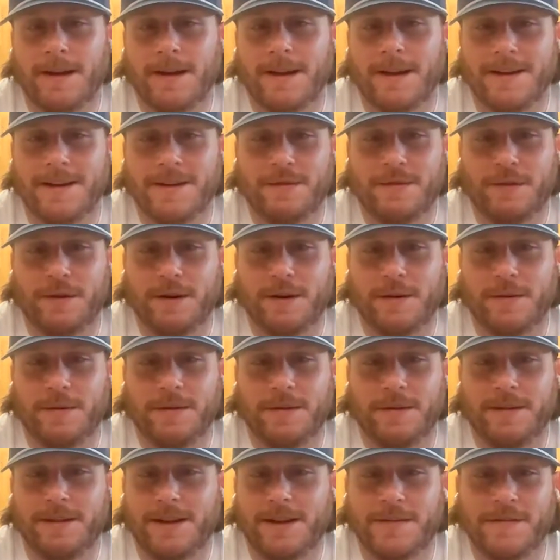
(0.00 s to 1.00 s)
And it's funny,
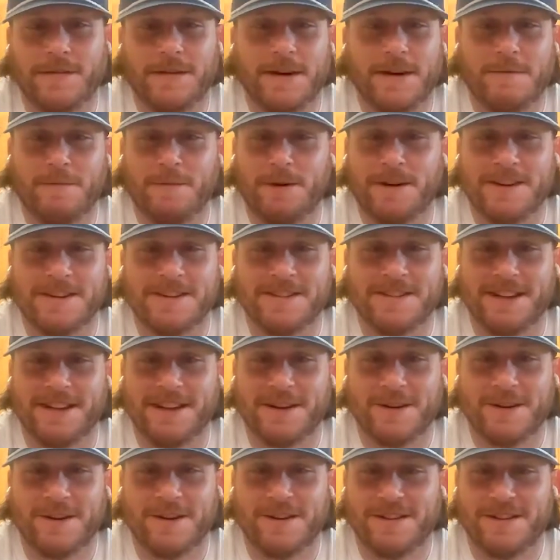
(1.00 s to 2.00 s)
within like 5 minutes,
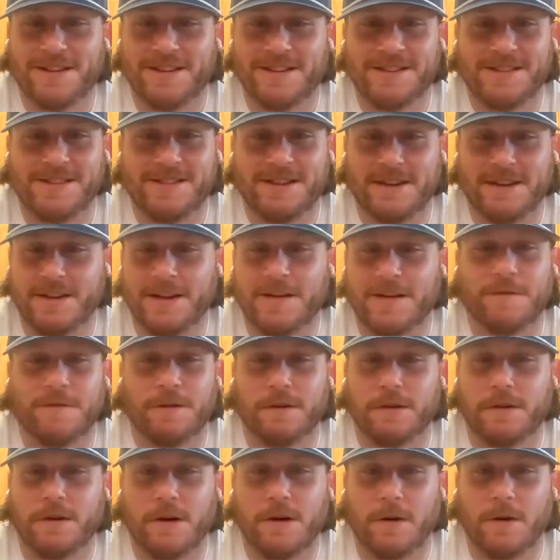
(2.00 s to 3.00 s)
that dog is a
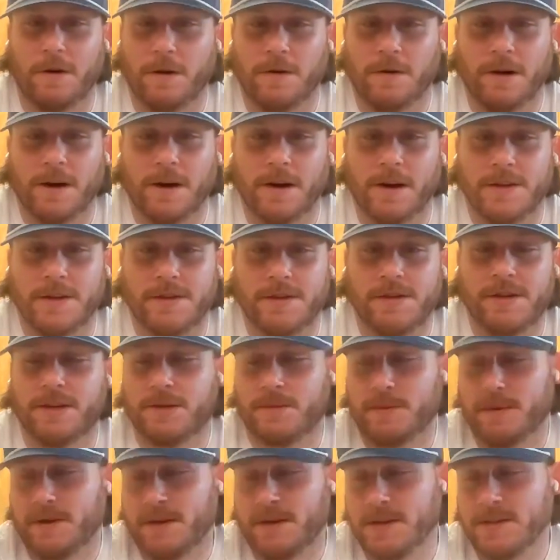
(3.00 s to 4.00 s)
different dog already
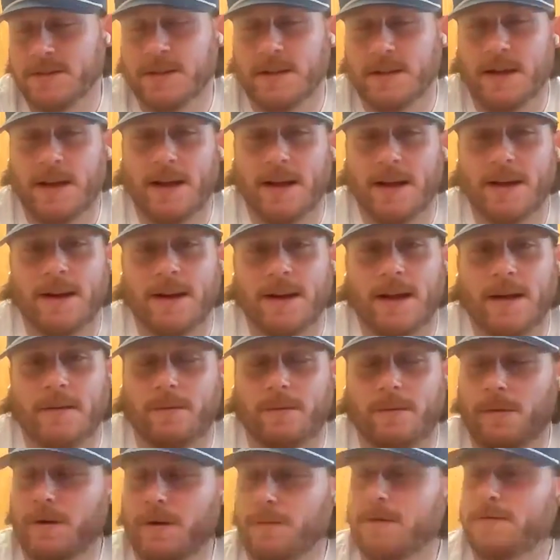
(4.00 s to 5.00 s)
just because of that.